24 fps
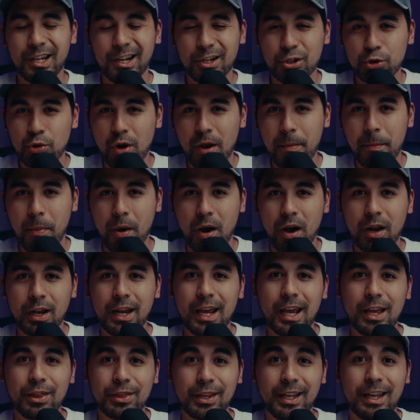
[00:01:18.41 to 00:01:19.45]
a tripod
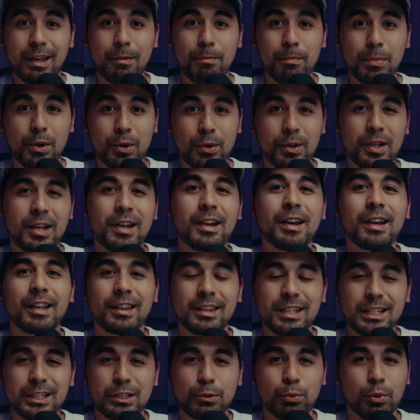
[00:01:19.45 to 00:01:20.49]
and the gimbal,
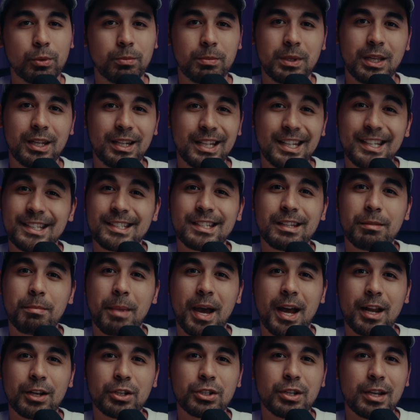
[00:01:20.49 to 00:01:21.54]
this would be an easy
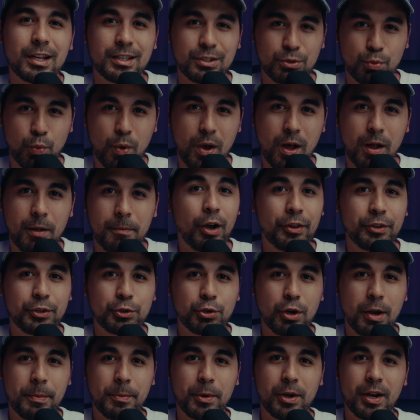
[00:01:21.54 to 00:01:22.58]
match as well. On the
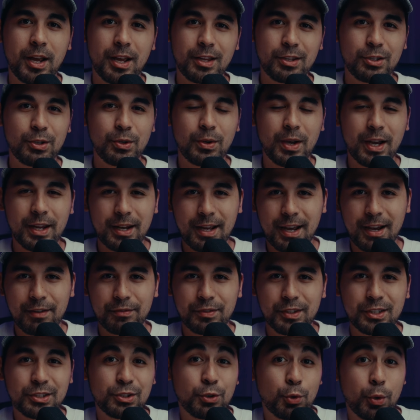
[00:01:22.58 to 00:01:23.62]
tripod head, you kind of
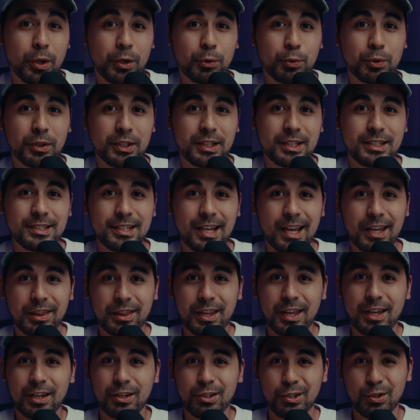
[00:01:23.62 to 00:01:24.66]
have this quick release and
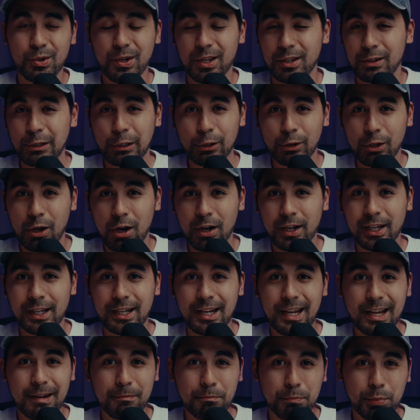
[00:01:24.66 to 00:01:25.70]
then you can lock it
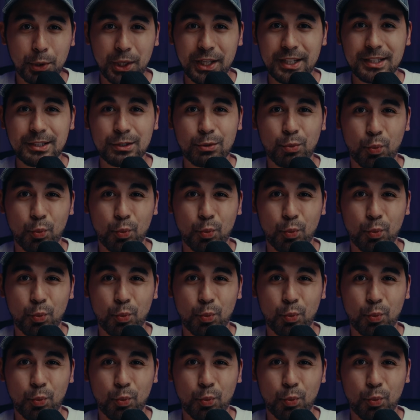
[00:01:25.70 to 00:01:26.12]
in place.